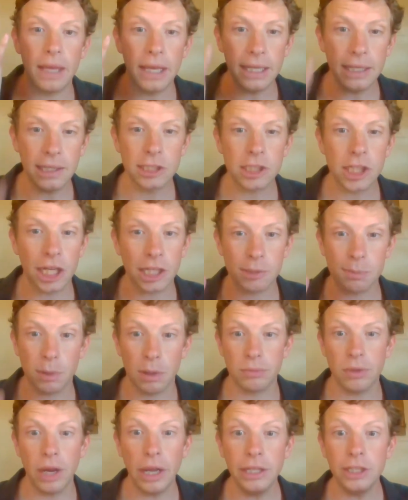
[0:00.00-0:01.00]
English
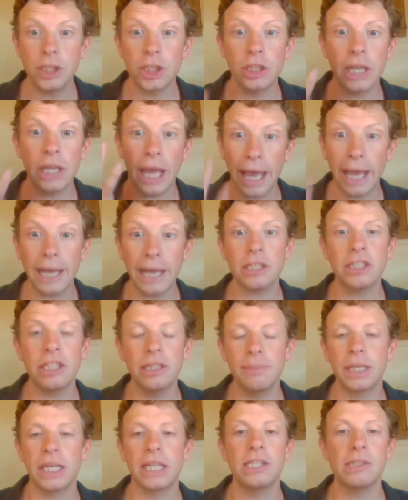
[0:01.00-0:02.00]
exploration
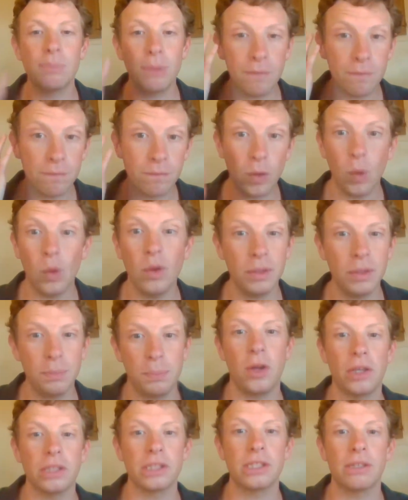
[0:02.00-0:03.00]
actually begins before the
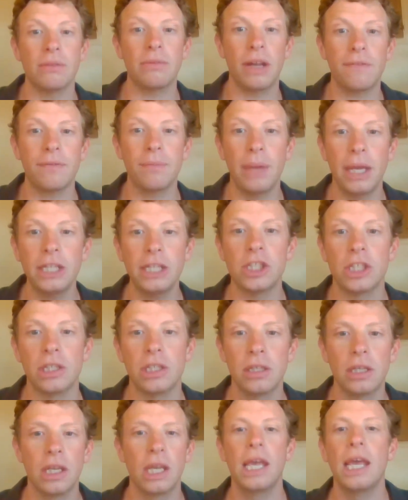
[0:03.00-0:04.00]
Protestant Reformation.
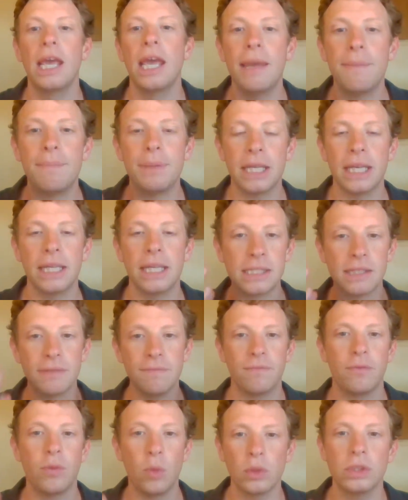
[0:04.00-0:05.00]
It begins
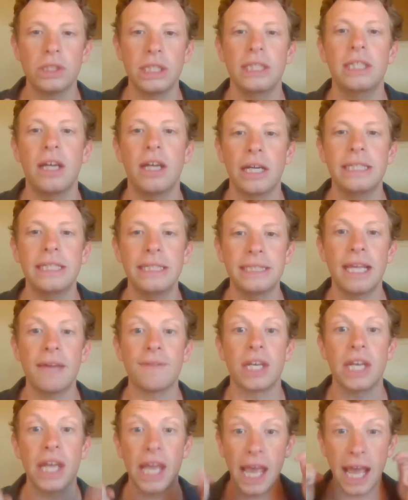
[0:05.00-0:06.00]
in
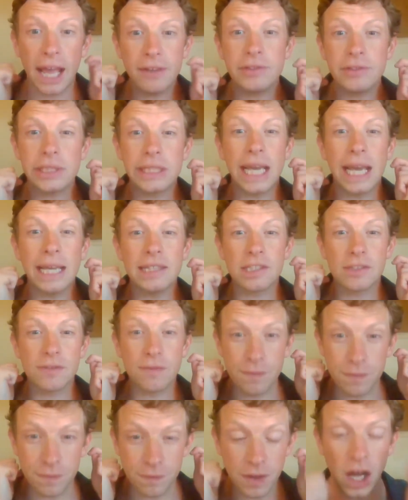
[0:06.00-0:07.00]
1497. Henry
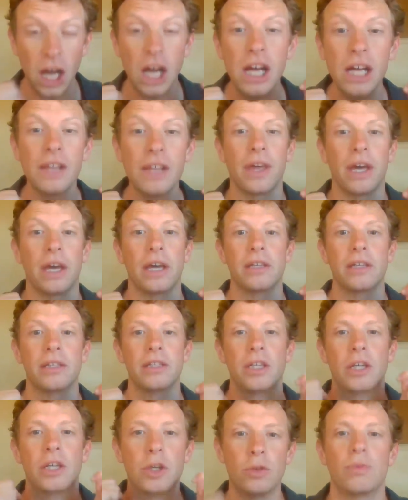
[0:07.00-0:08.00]
VIII's father
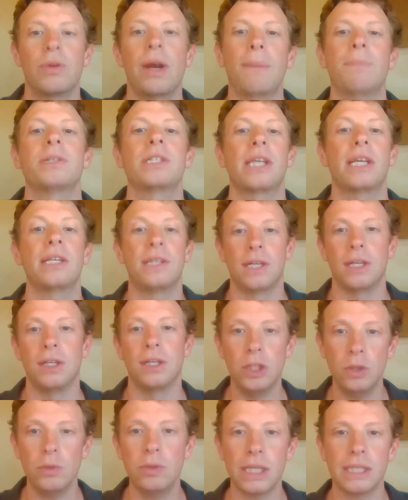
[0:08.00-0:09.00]
who represented a
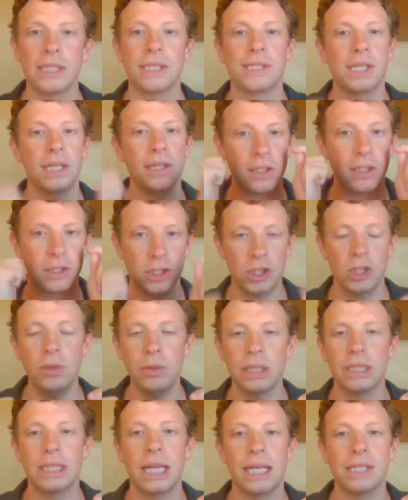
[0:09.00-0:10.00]
new dynasty, the
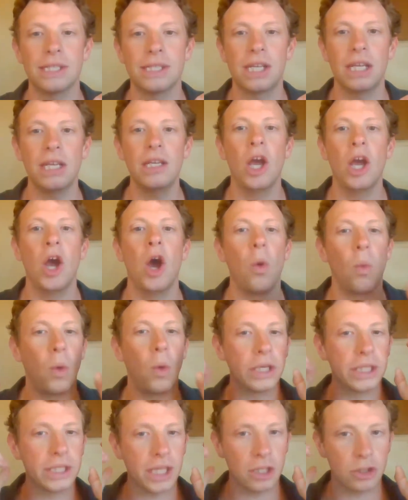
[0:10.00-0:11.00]
Tudor dynasty,
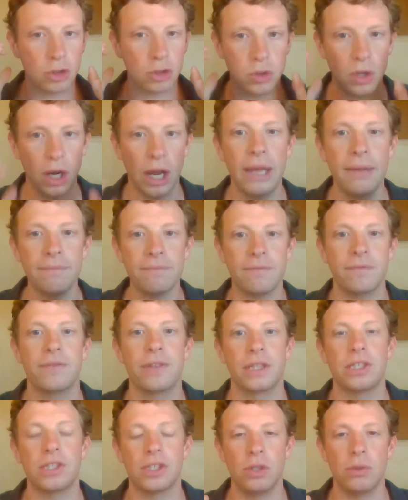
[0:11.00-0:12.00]
wanted a triumph for
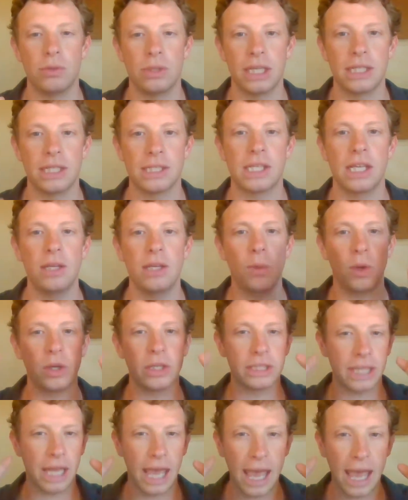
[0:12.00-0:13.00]
this new dynasty,
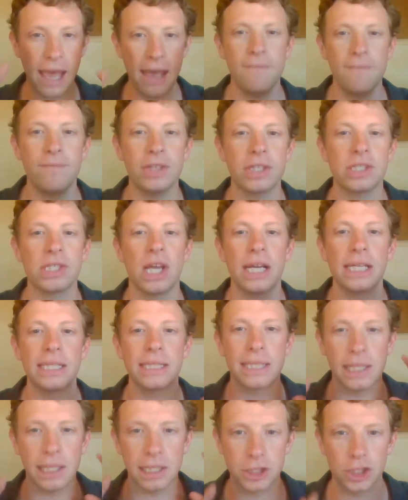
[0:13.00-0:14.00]
wanted to
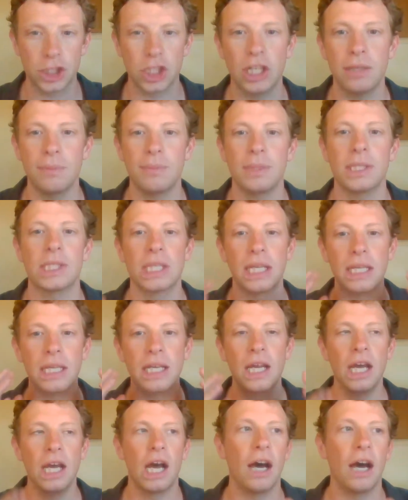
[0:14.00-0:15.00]
emphasize the
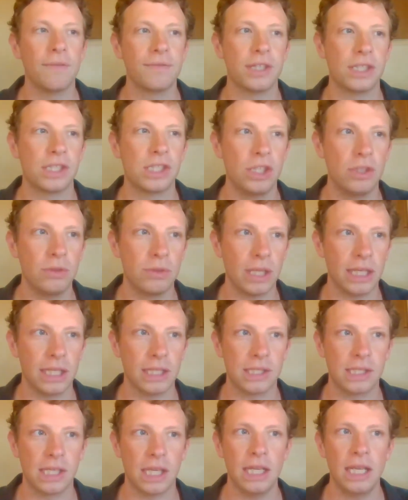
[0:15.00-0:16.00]
legitimacy of this new
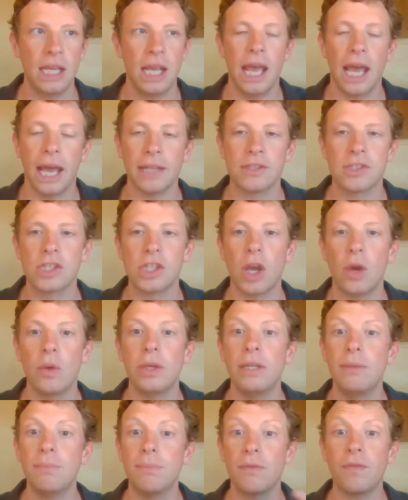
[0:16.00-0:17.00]
dynasty, and so
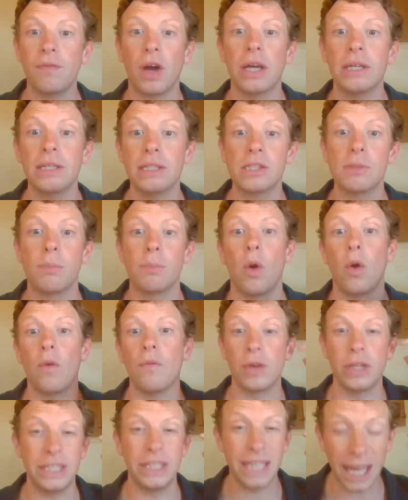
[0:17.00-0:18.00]
he provided
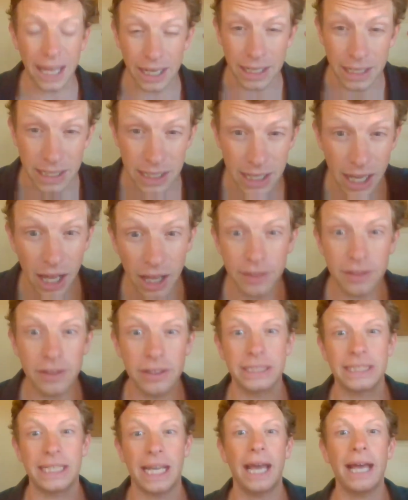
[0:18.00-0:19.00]
support for yet
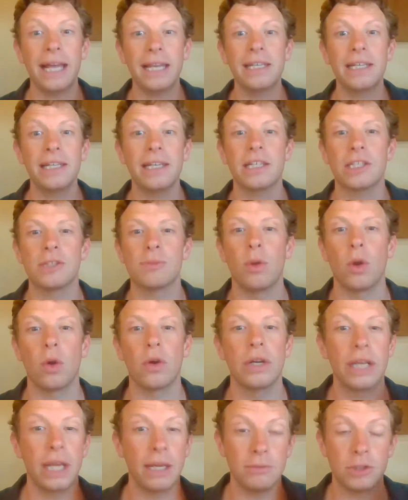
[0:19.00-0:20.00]
another Italian
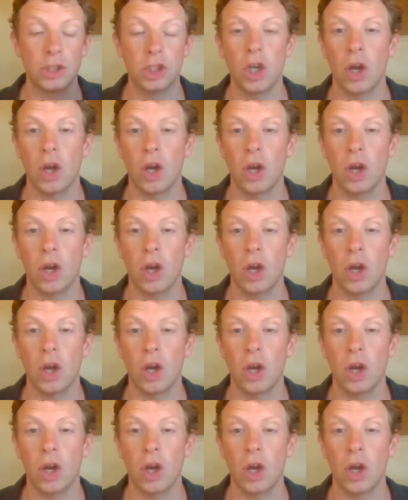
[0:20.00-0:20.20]
explorer named